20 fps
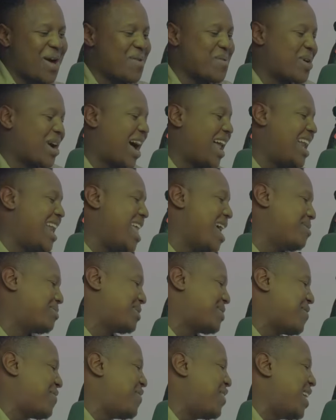We got
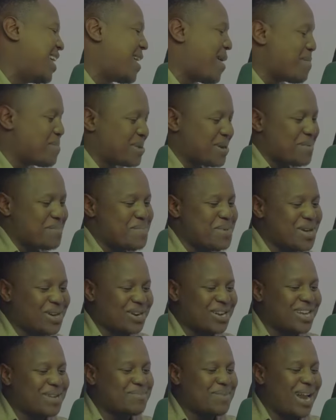Levs the villain up in the
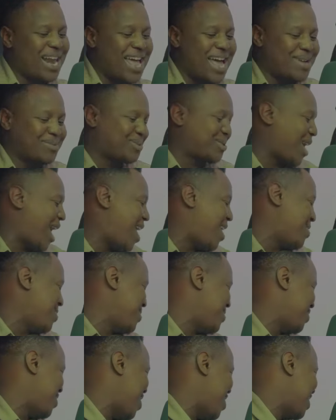building. My Levs, how
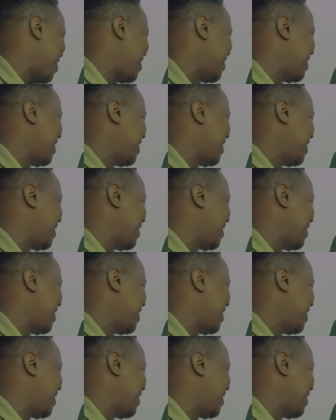you, dog?